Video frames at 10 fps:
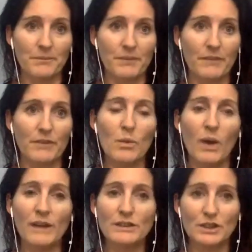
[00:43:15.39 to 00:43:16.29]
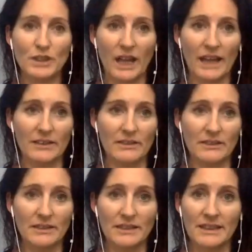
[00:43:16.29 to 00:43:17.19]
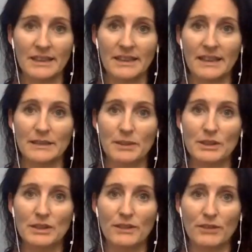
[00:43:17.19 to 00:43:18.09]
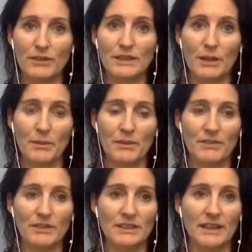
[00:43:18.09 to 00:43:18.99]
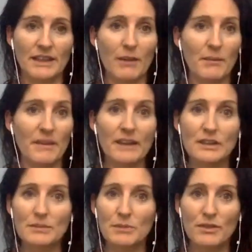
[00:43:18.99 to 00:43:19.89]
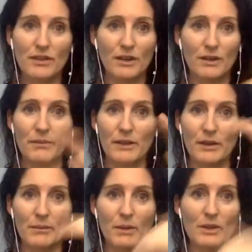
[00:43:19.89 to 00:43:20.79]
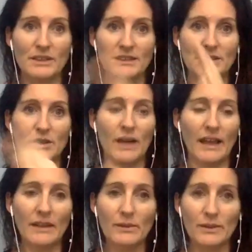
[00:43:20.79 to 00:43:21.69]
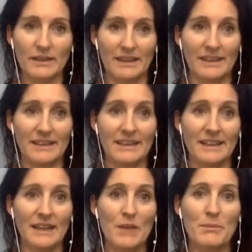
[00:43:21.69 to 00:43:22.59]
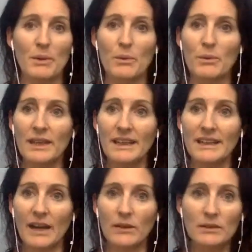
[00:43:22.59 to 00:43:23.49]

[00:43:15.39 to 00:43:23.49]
If you watch a child especially in the first couple of years of life i mean they just move their their emotions so eloquently but we now